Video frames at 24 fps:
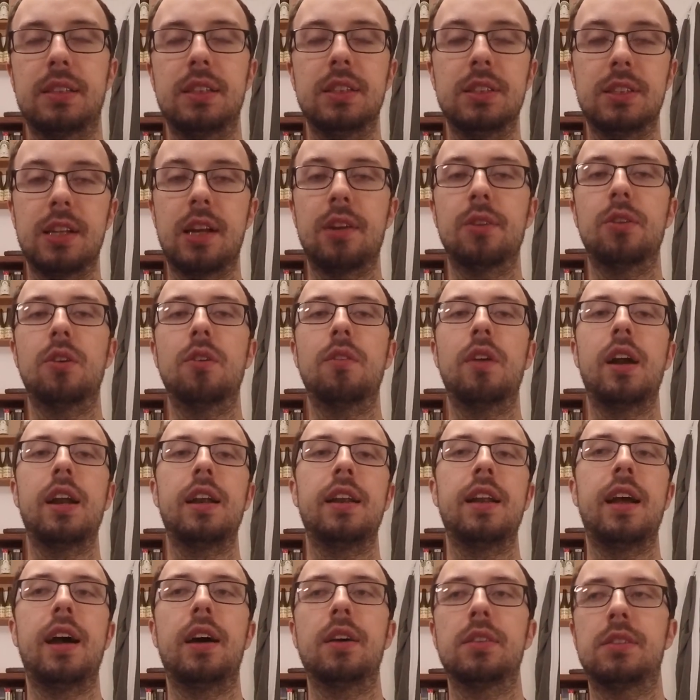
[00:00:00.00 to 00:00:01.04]
in general right
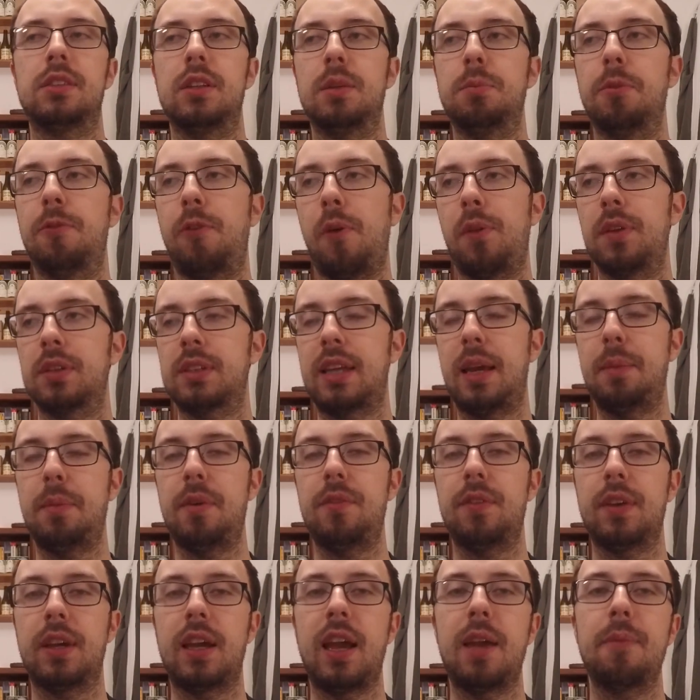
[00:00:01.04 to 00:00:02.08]
now. So before this game
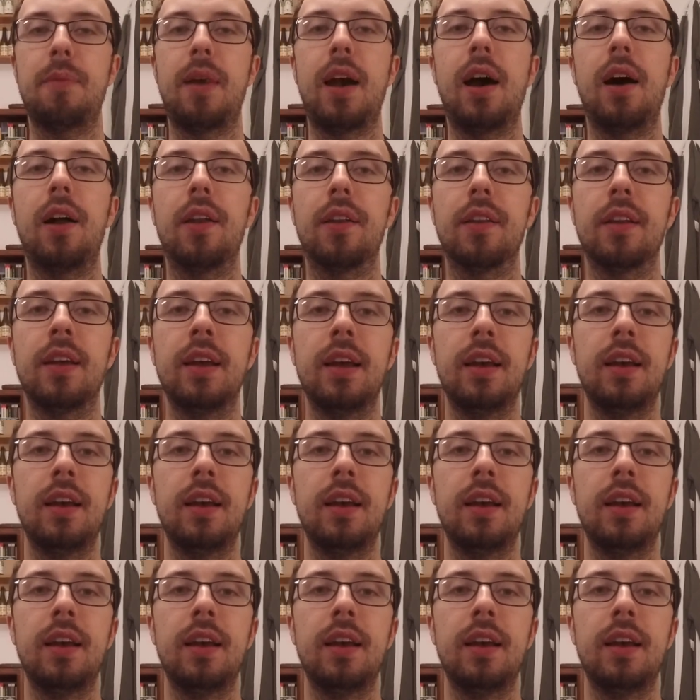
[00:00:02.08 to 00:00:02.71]
even came out,